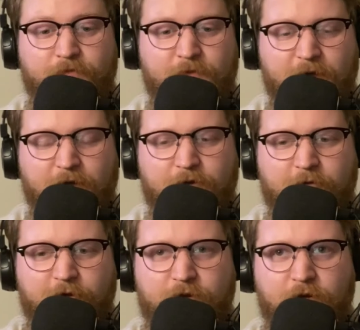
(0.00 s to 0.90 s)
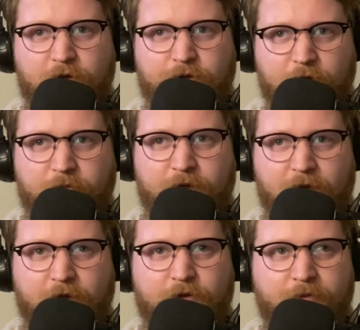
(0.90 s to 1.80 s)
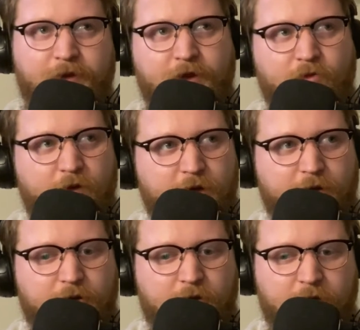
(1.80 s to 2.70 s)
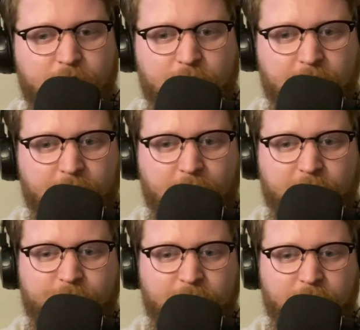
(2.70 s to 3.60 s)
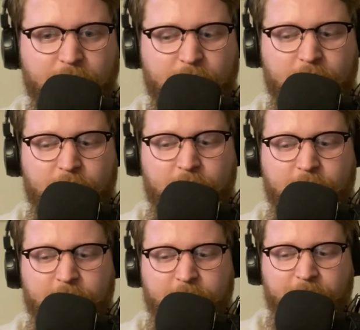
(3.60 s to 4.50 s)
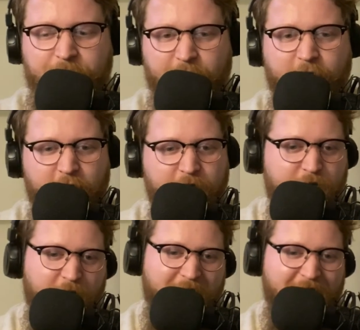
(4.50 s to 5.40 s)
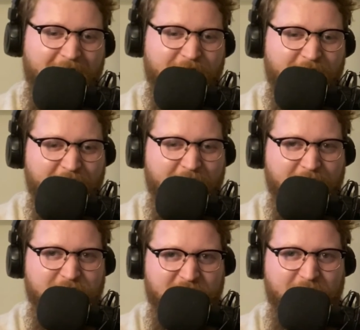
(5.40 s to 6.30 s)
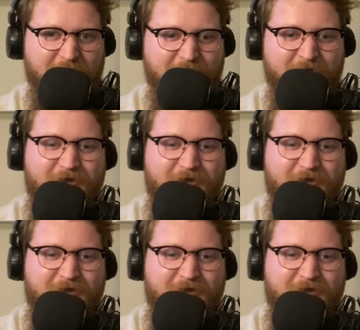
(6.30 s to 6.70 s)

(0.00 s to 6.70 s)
yeah, because there is only so many hats. I mean, that's why I started selling hats, because there are only so many hats that I can actually wear.